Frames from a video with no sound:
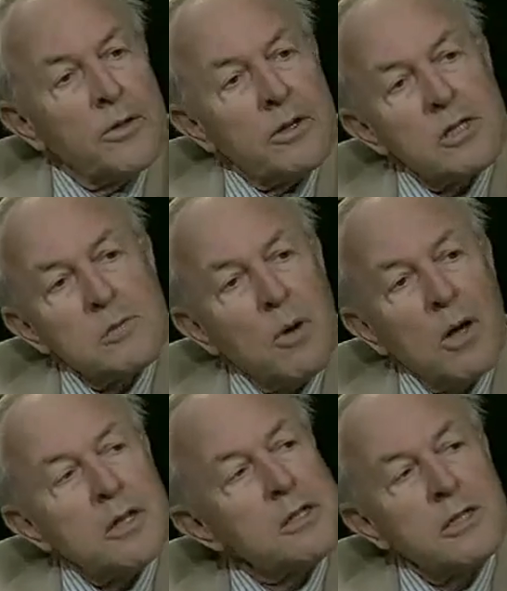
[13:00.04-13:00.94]
the
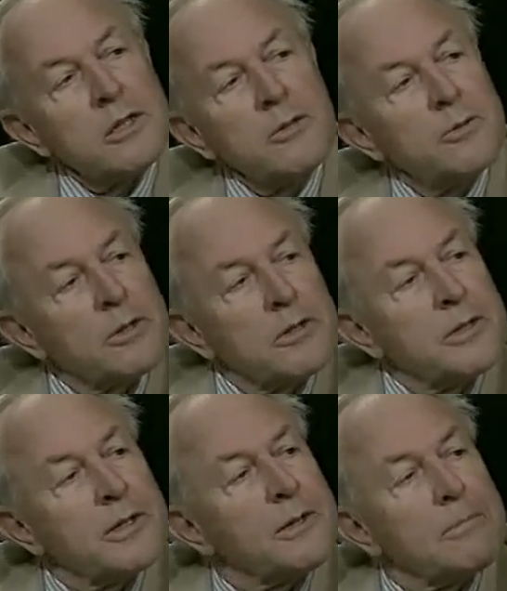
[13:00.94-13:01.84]
smallest thing you can
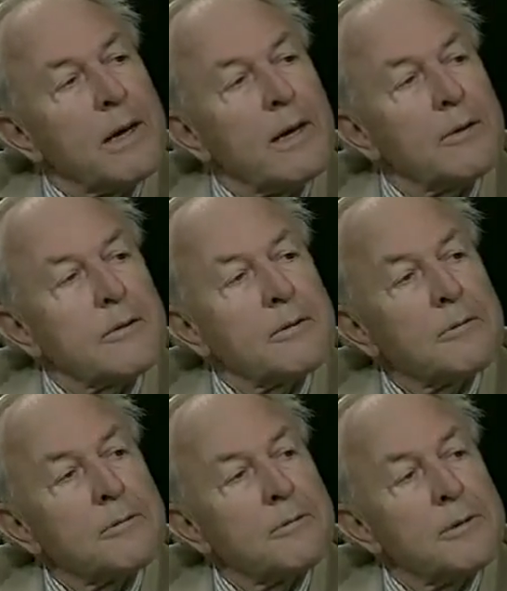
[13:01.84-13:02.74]
think about
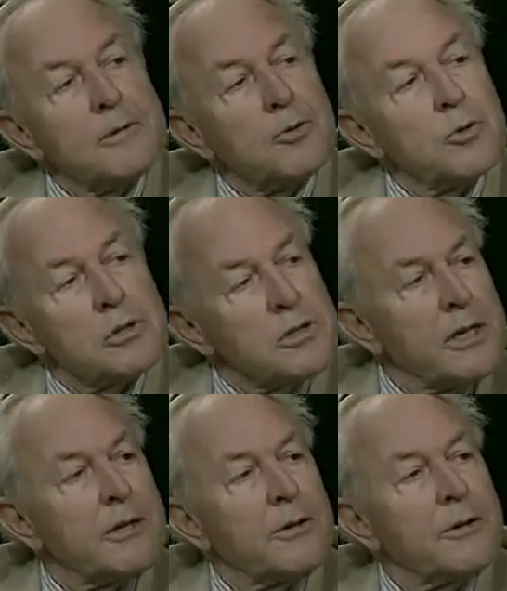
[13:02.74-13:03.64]
is your
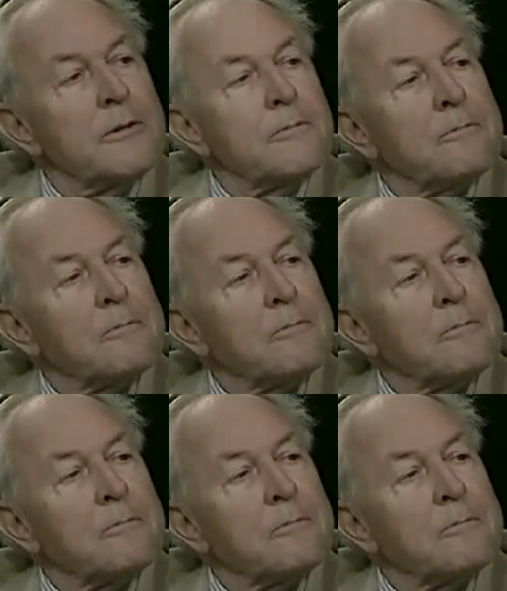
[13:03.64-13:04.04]
center,